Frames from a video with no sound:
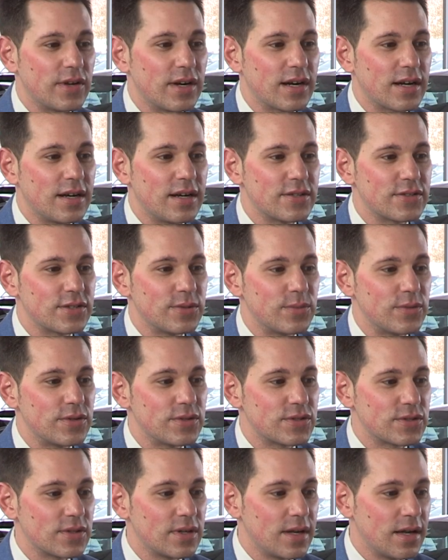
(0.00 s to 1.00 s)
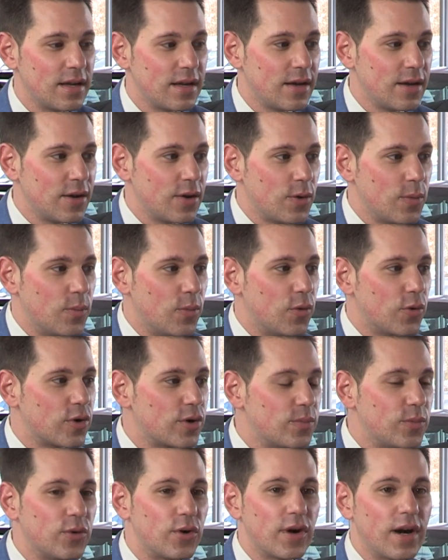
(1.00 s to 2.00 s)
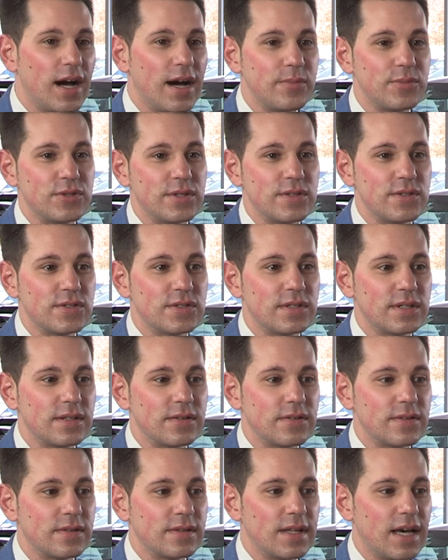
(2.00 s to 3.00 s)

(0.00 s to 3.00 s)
our customers more and more options to